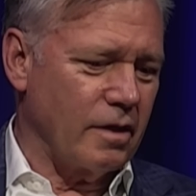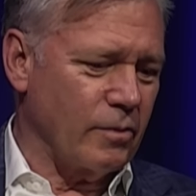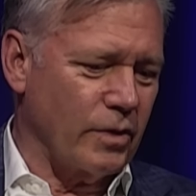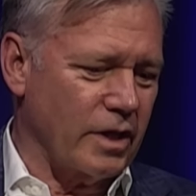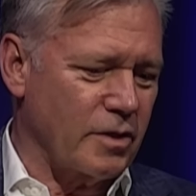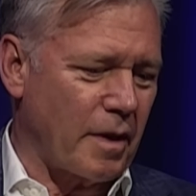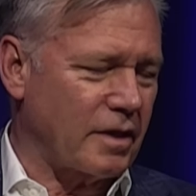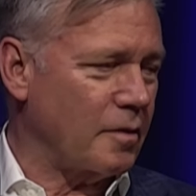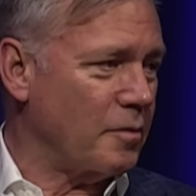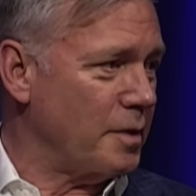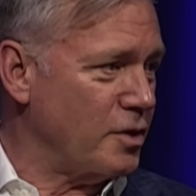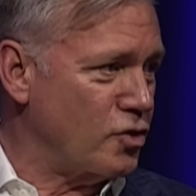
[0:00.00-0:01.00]
We expect
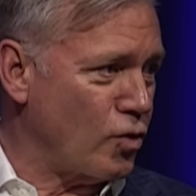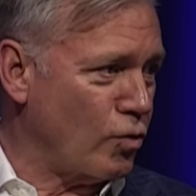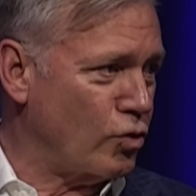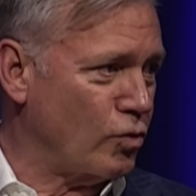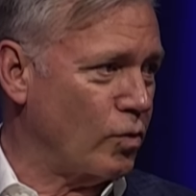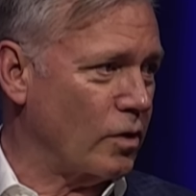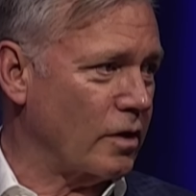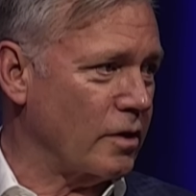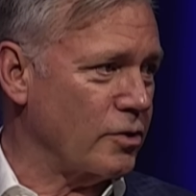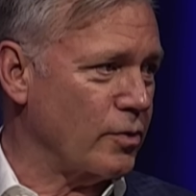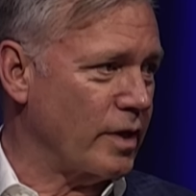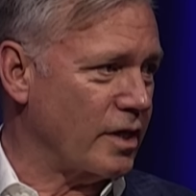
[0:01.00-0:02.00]
them to be social workers.